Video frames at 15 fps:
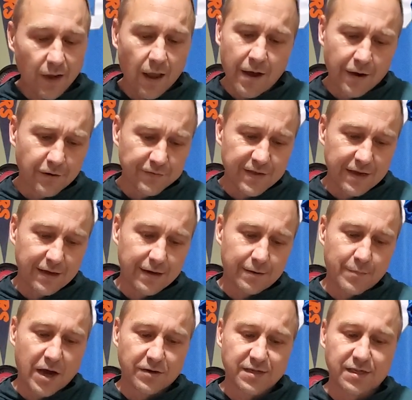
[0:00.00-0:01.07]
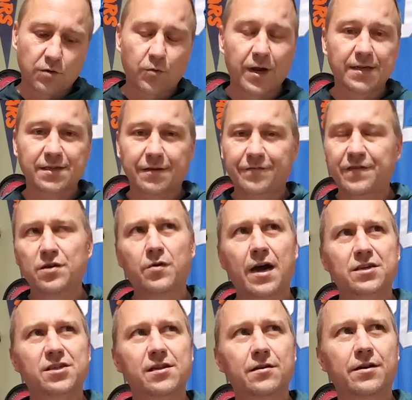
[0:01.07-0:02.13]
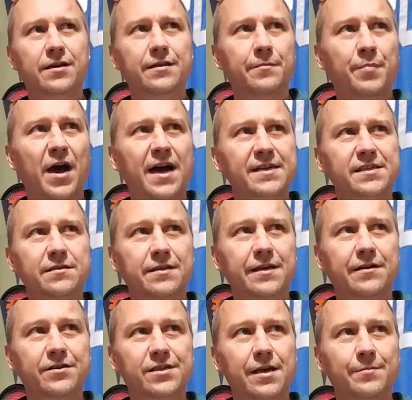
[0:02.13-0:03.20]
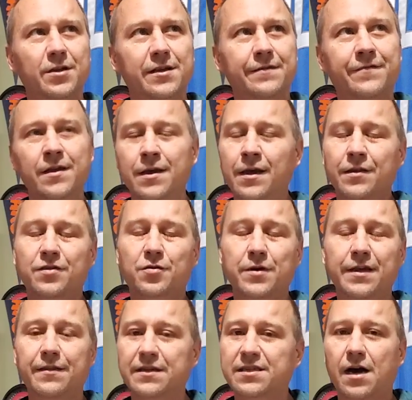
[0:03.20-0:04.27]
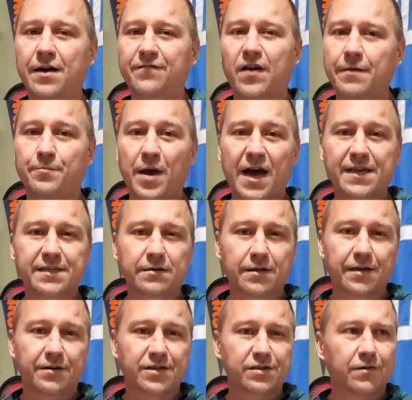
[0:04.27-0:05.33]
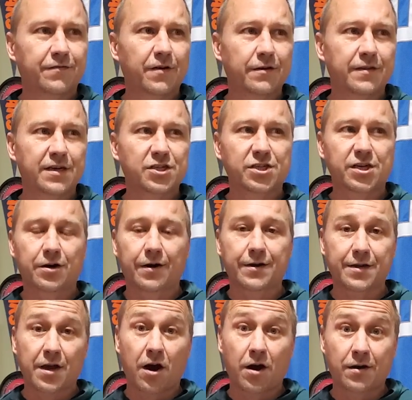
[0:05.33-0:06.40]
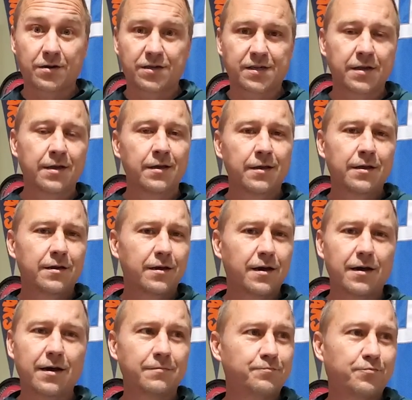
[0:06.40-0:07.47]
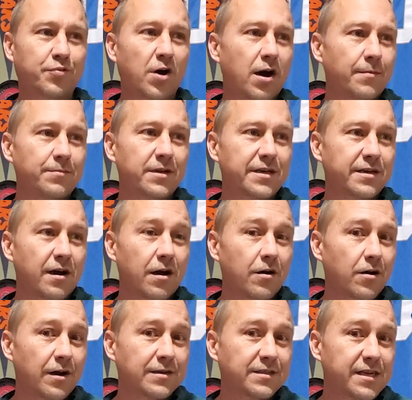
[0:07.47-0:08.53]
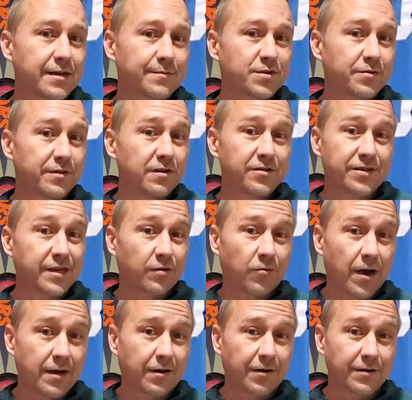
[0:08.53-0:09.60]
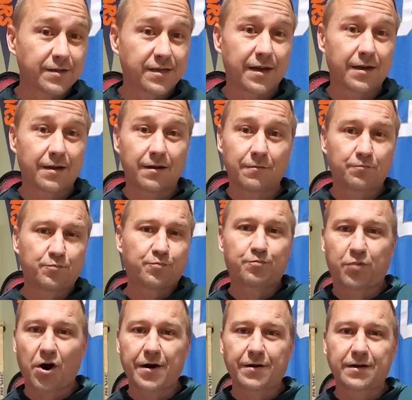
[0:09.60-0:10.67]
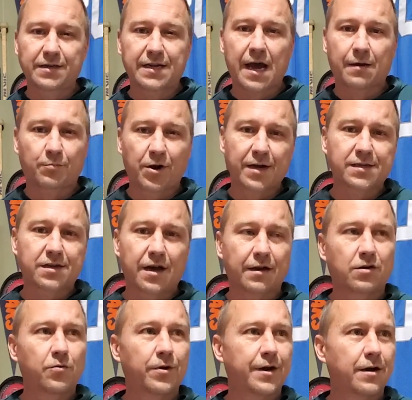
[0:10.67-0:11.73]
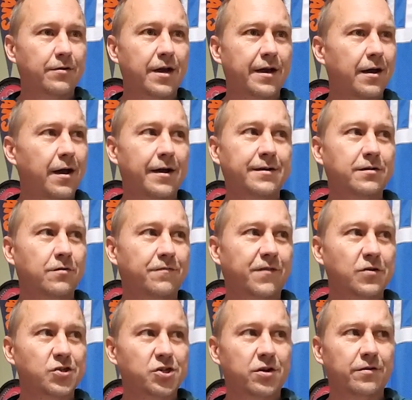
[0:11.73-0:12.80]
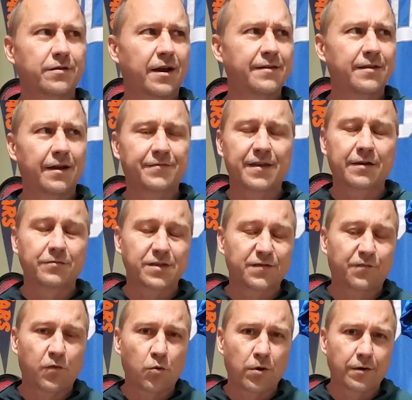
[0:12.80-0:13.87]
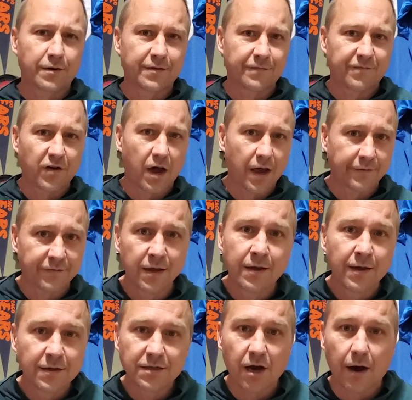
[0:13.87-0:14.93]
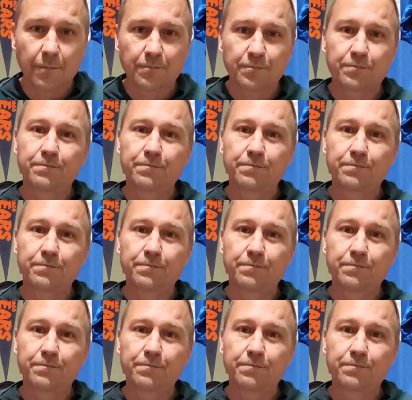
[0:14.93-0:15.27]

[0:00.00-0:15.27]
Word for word: I don't think it amounts to wins. If you actually look at the passing leaders, I believe three of the top five passing leaders so far this year in yards uh, probably are on teams with losing records. Uh, prior to Dak Prescott going out, I, I know for sure that I, I think it was four out of the five top